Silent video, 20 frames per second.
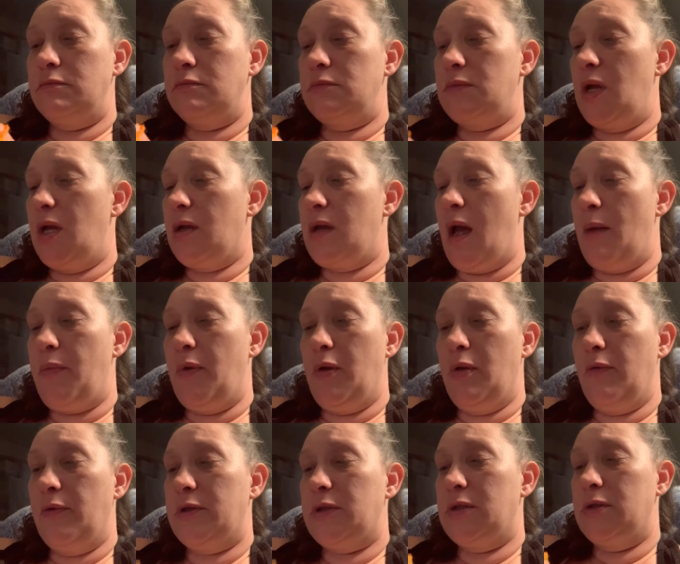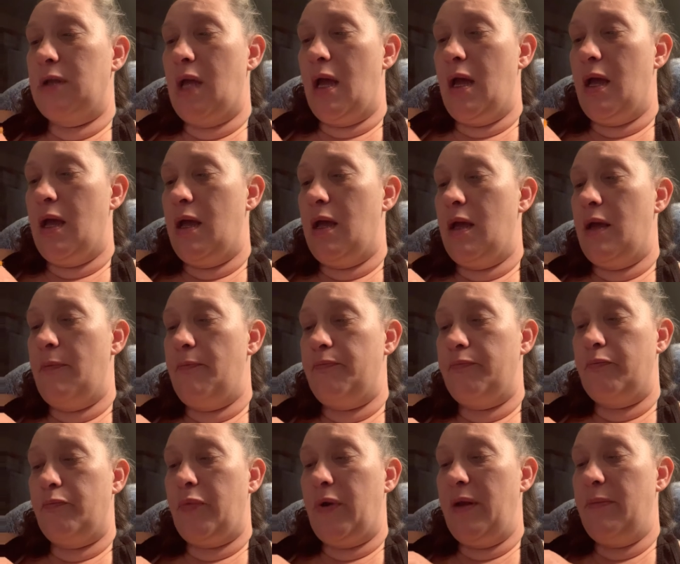a couple
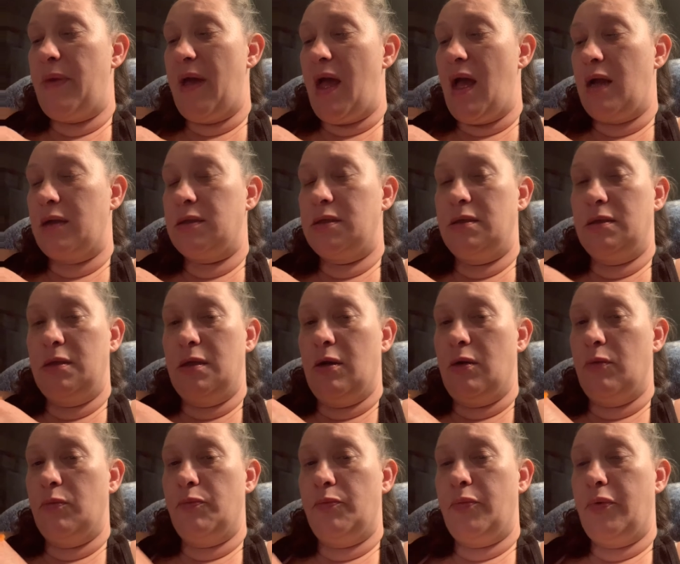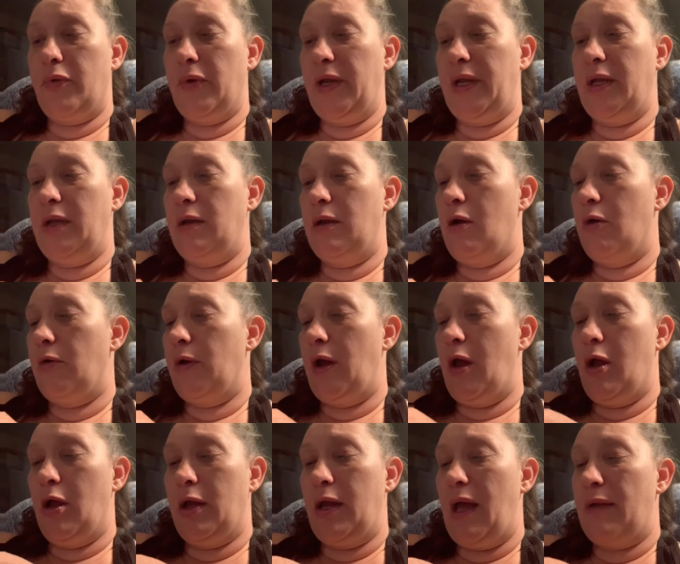pre-packed, or
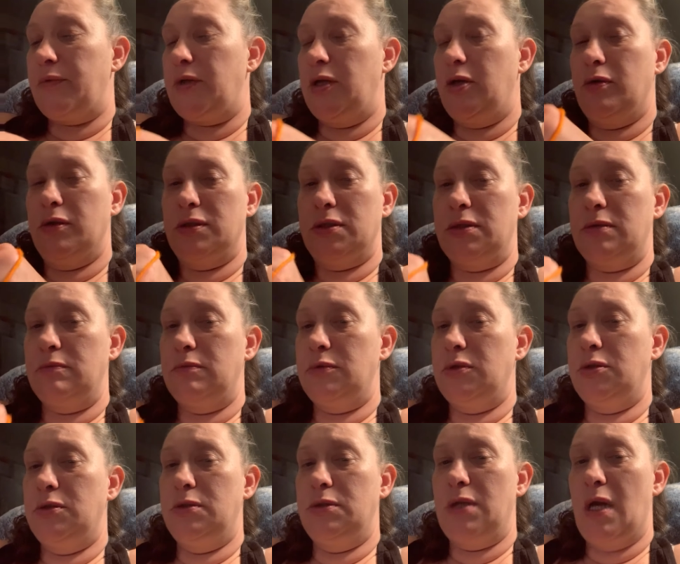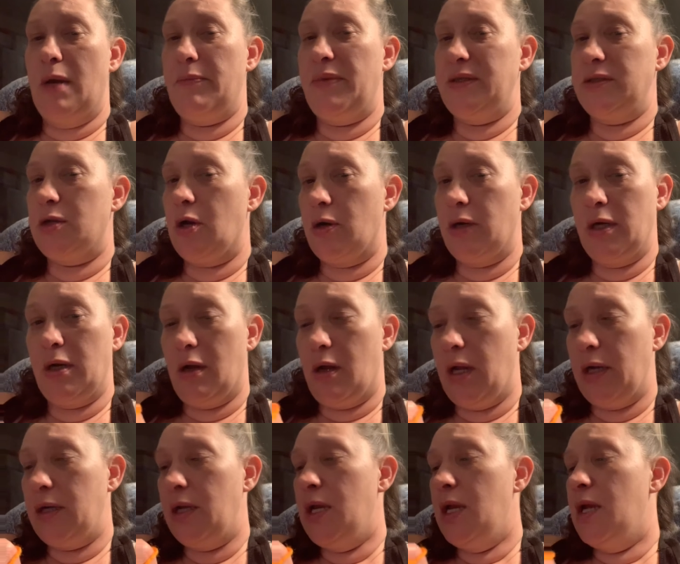all you have to do is dump and turn it
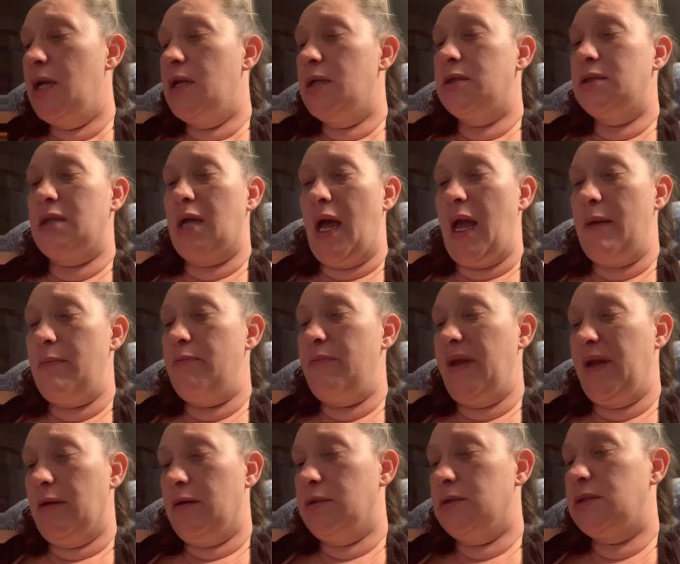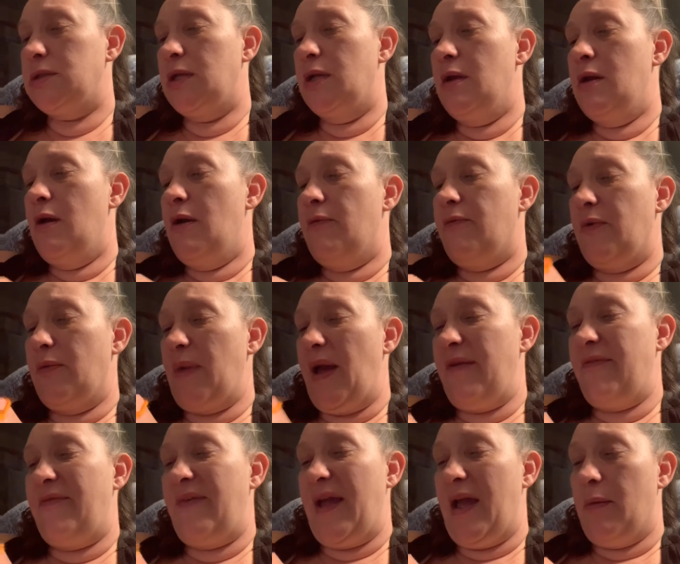on type meals for my
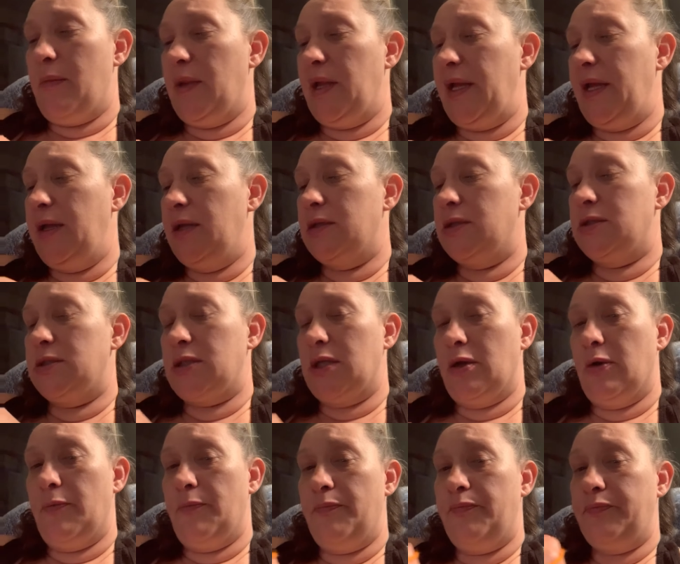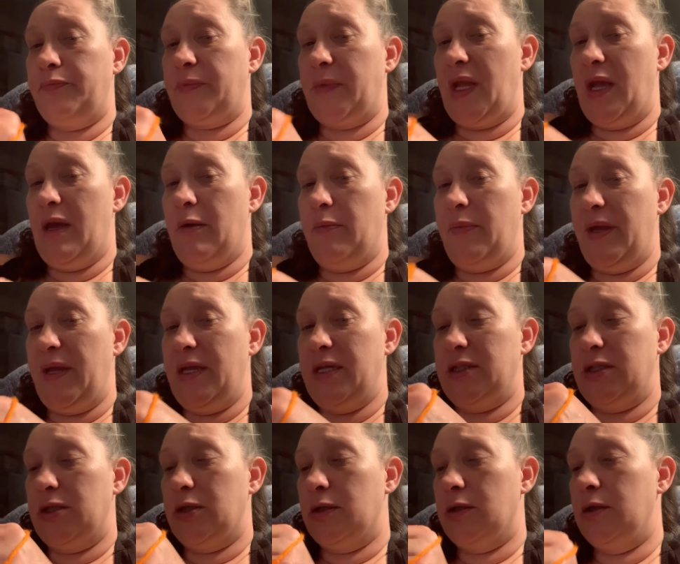family. So it would be
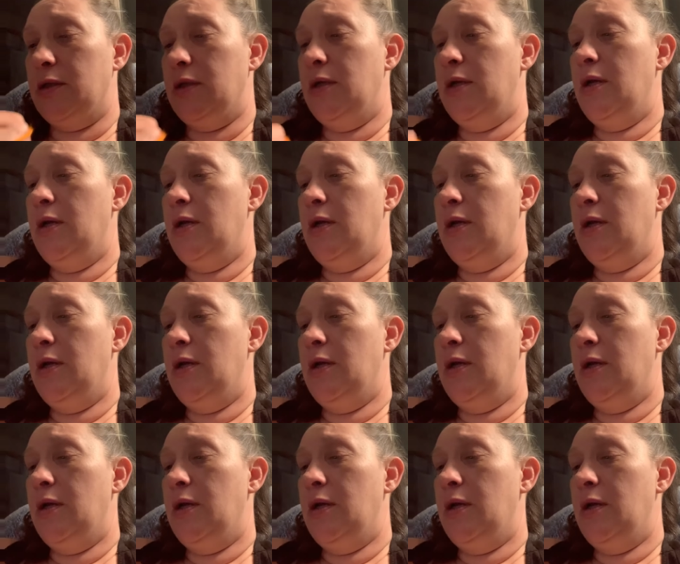easier